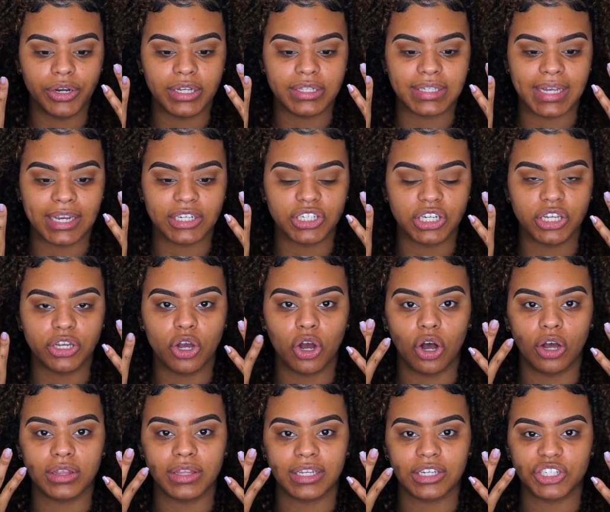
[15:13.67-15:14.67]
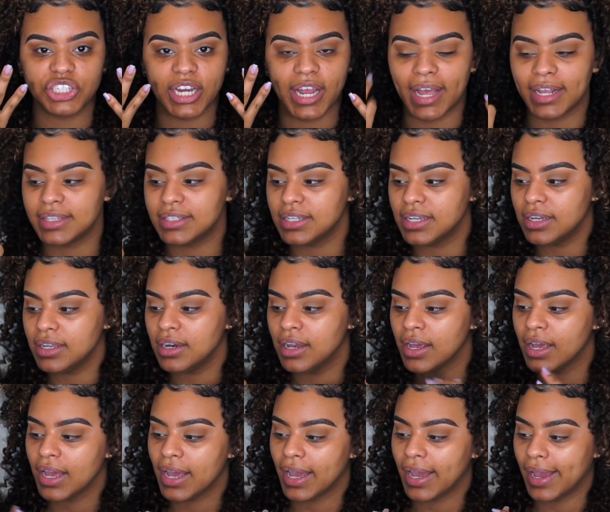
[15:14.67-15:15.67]
It's actually called Enchanted,
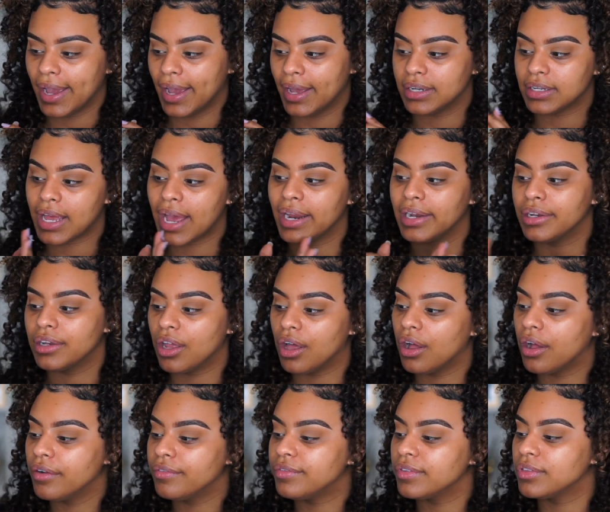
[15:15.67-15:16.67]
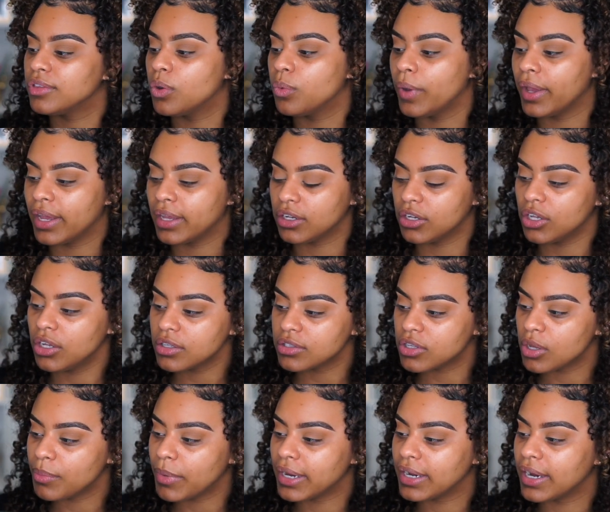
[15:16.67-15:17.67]
and I love the way it looks
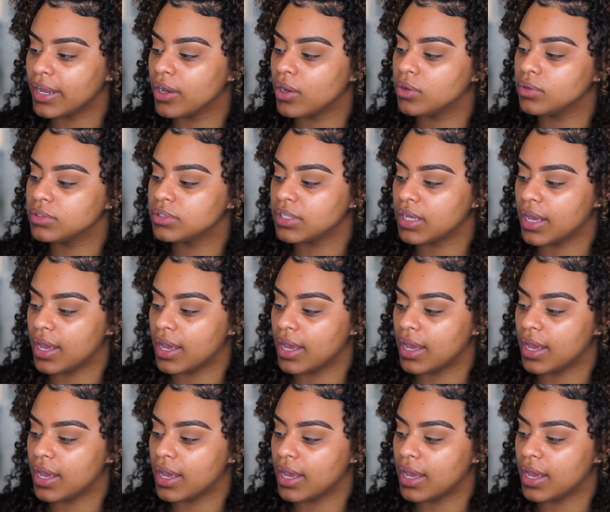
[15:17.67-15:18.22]
on my nails,